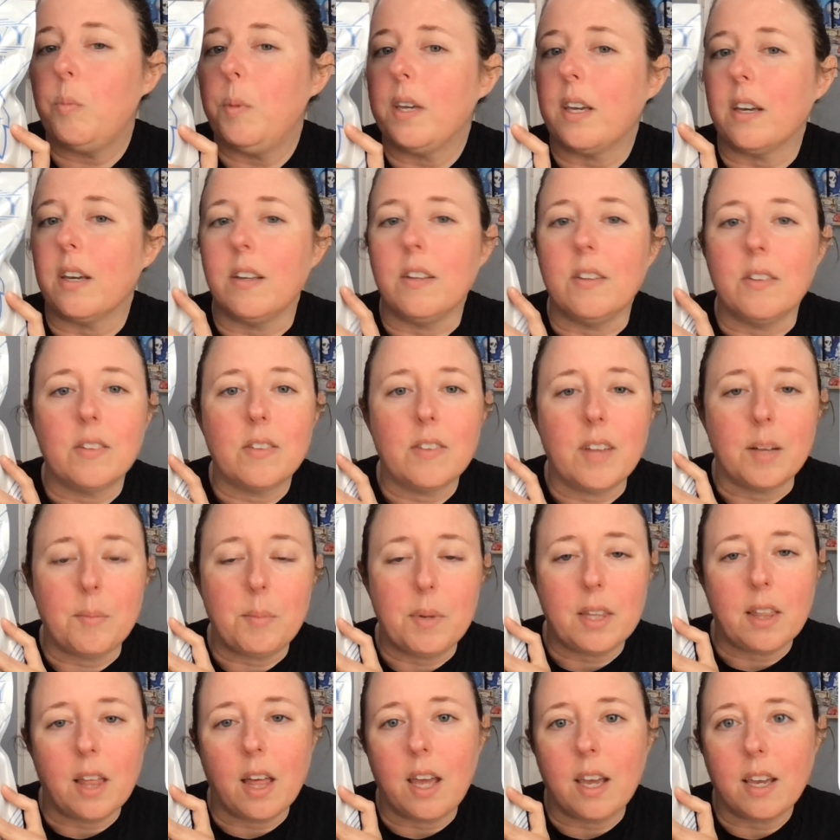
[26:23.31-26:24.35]
Because that'd
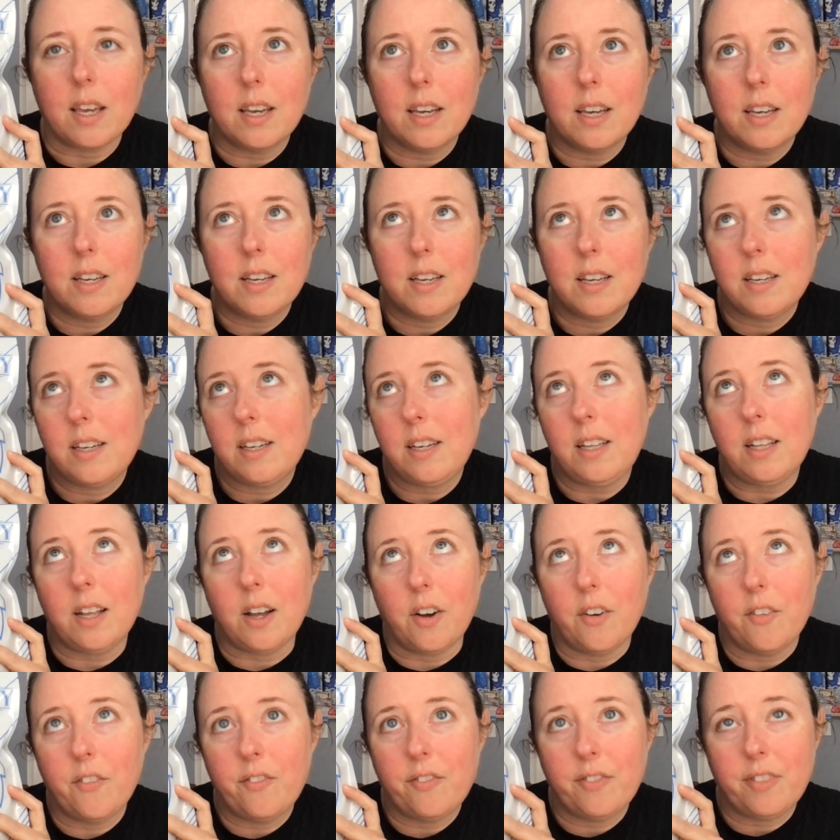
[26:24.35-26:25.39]
be like, you
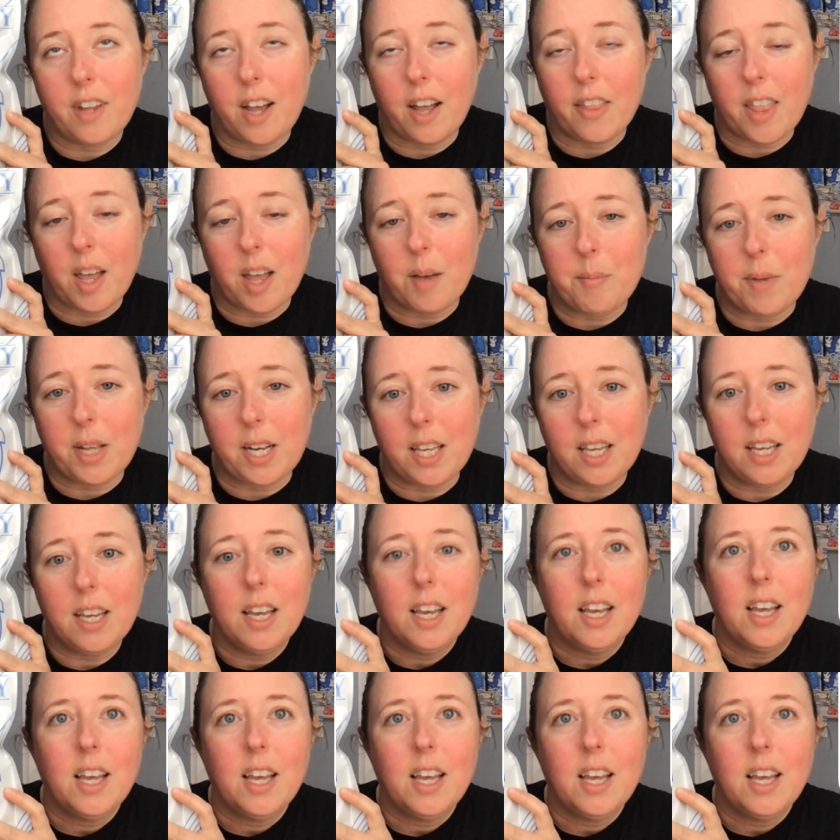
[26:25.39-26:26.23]
know, not that many.